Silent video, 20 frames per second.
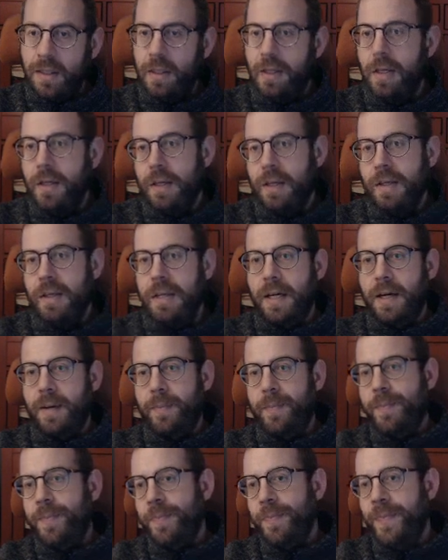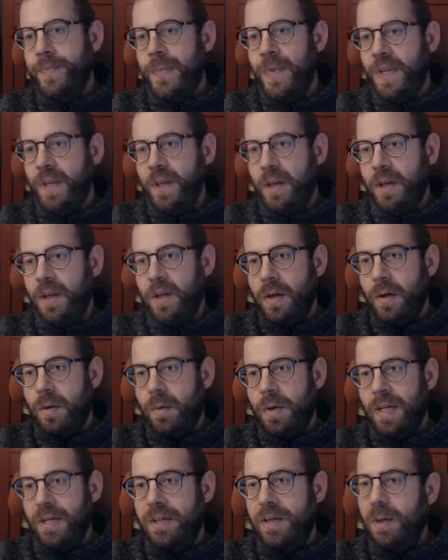yeah,
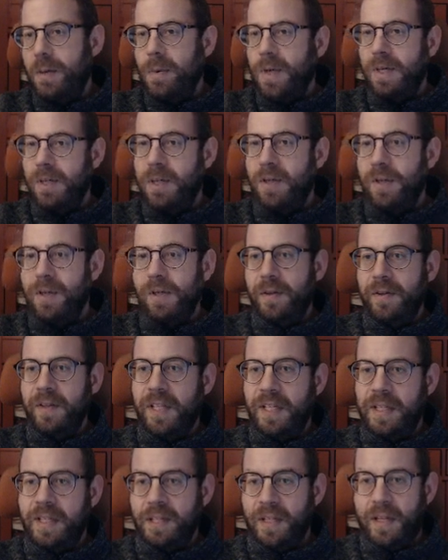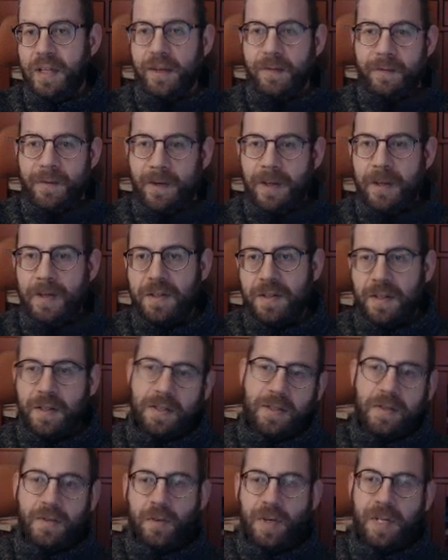one could do this. If it's a
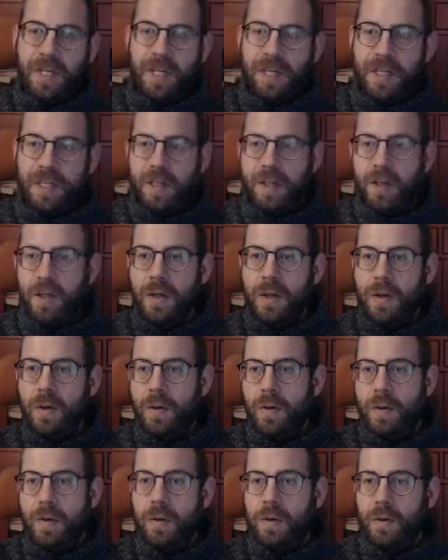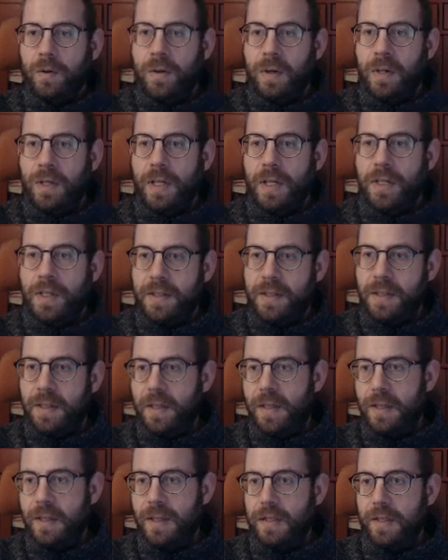string or is a